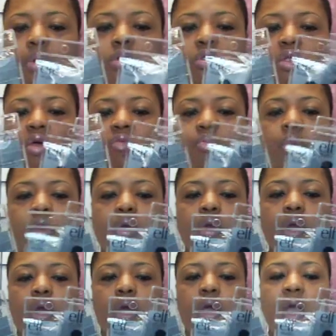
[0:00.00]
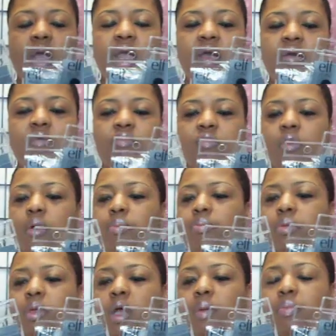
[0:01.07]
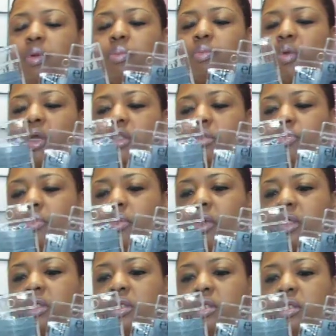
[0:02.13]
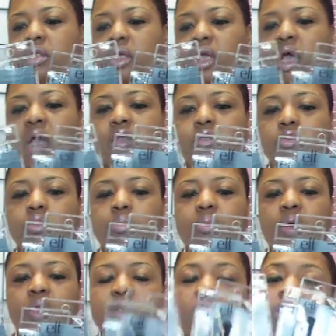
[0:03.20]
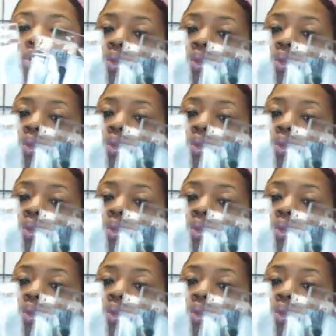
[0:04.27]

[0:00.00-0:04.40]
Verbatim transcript: Most of them are, uh, I have a couple of brush brushes, a contour brush, and